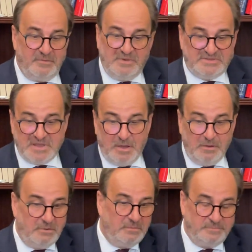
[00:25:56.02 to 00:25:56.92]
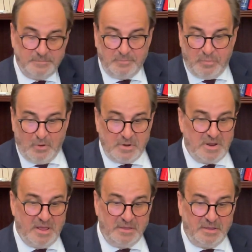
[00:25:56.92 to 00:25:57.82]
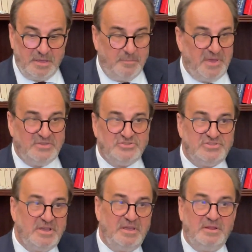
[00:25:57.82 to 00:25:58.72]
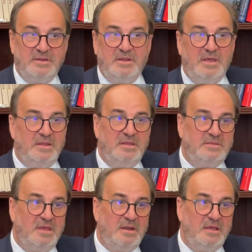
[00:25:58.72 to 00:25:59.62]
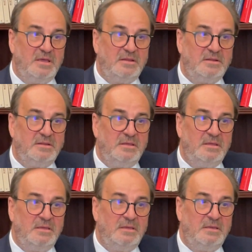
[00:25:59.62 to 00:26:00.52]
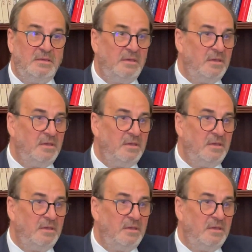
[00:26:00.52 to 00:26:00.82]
with our pork and cabbage and an Italian